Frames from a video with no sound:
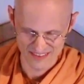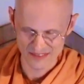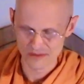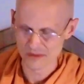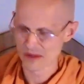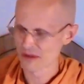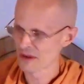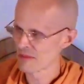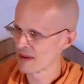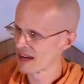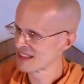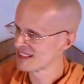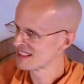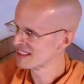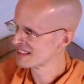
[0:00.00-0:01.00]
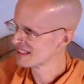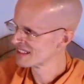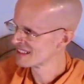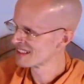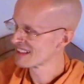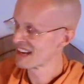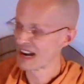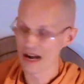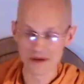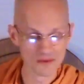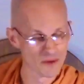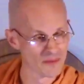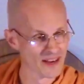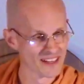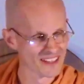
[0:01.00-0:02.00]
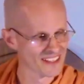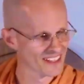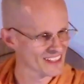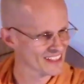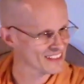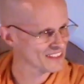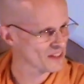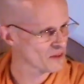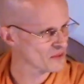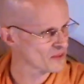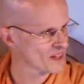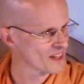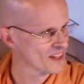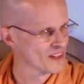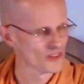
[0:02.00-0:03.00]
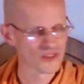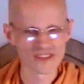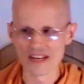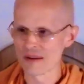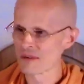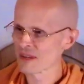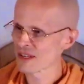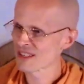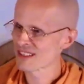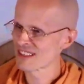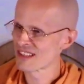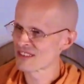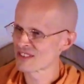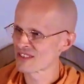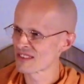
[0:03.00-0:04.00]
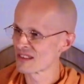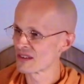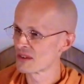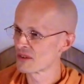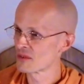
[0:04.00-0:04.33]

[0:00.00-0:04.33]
We're reminded here, I'm reminded at least, of Sri Ramakrishna's